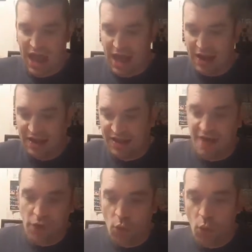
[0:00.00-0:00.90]
and
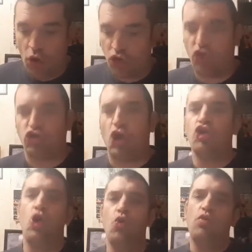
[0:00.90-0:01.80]
Xavier Woods, The
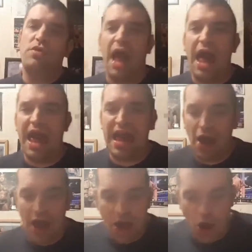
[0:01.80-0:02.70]
New Day,
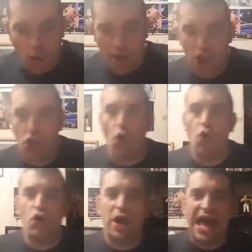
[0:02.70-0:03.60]
Eric
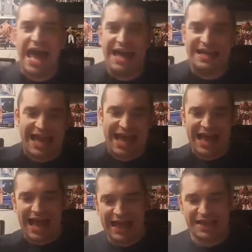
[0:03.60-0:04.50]
Young, and
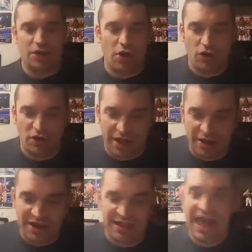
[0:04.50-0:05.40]

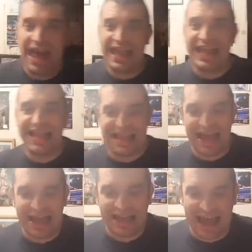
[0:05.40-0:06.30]
Killian Dane,
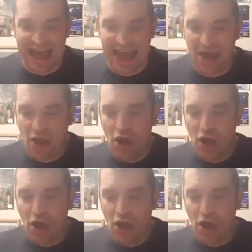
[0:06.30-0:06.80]
Sanity,